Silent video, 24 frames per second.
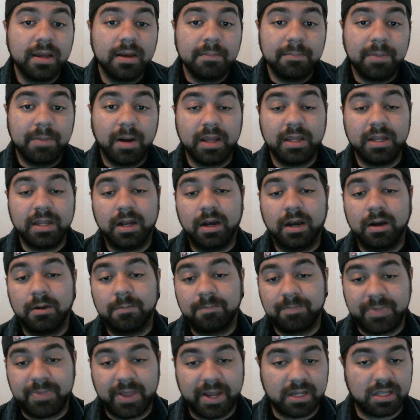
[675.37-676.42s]
But, you know,
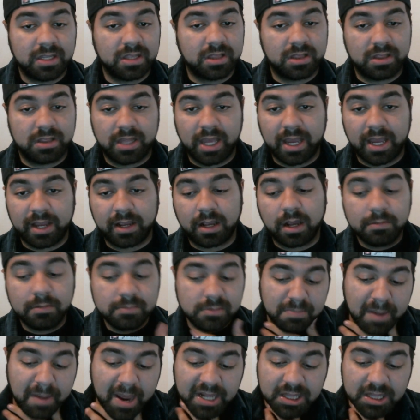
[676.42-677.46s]
that
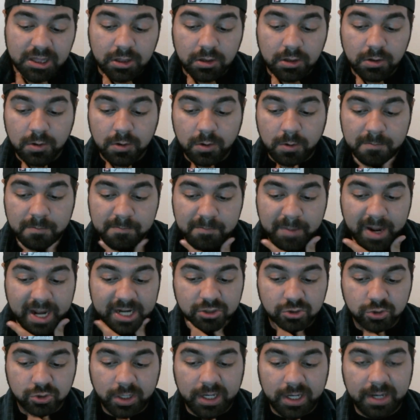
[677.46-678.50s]
comes back to my
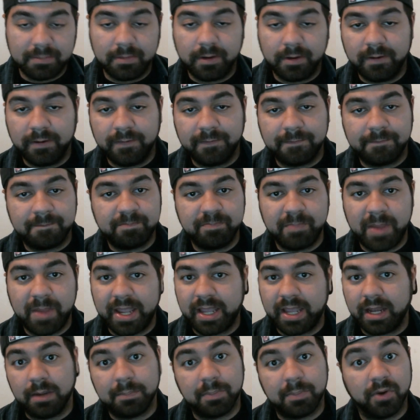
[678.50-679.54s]
dream of
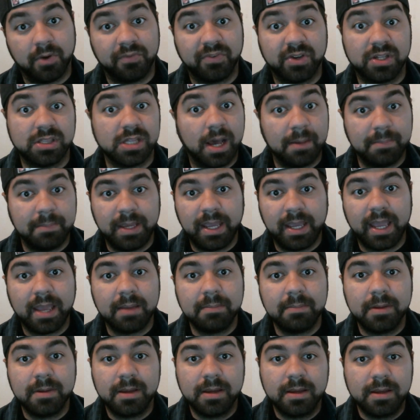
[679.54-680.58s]
making the perfect zombie
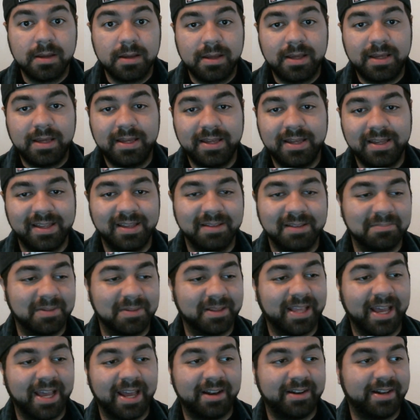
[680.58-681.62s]
game. But
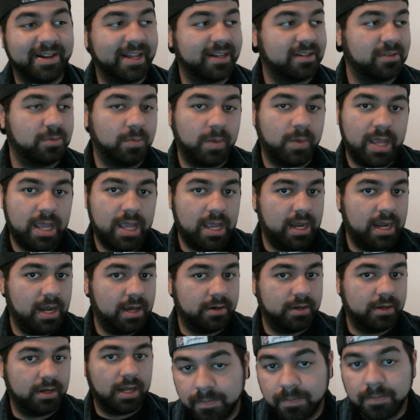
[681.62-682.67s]
that's way down
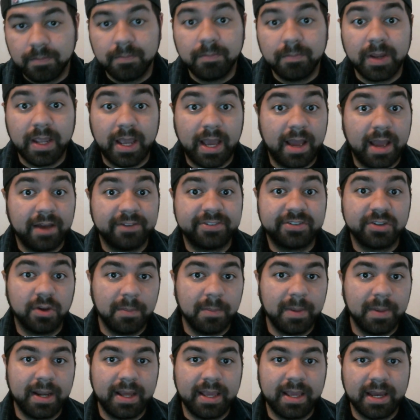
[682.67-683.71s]
the line. But yeah, I have so
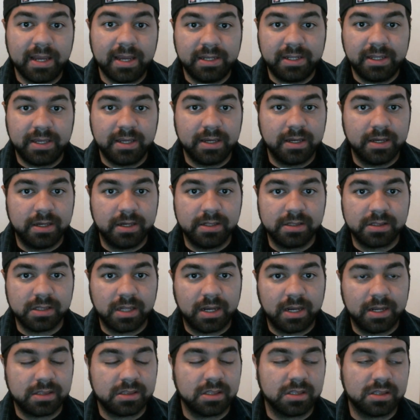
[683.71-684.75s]
many ideas,
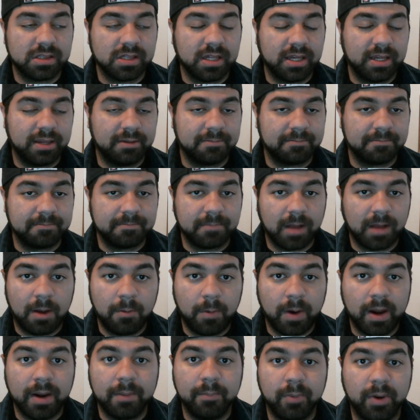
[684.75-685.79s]
and it's just like, I
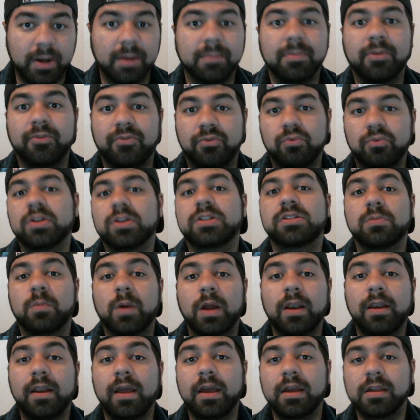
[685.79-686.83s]
want to bring them to fruition
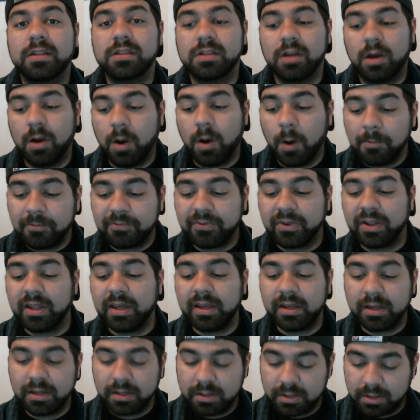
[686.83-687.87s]
one day. So
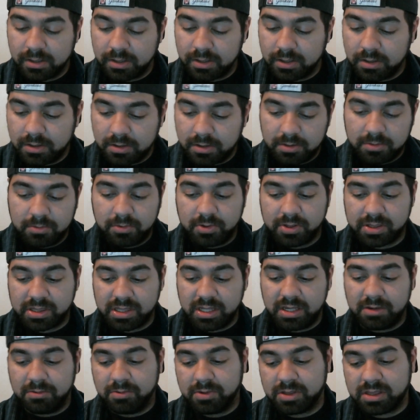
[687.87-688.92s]
hopefully, we'll
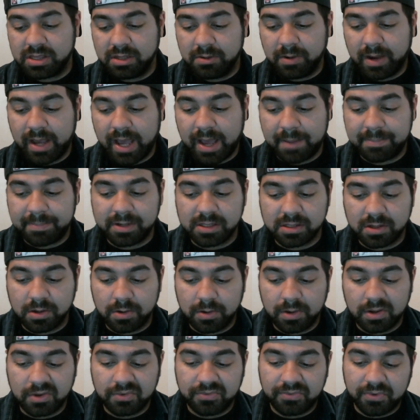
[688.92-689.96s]
see what happens
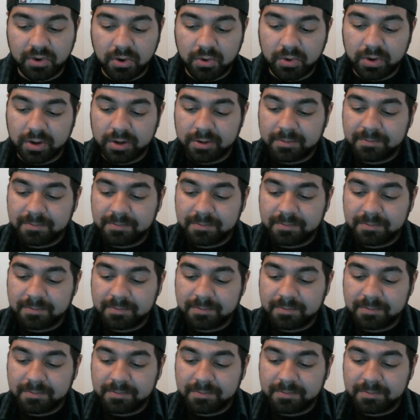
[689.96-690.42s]
going forward.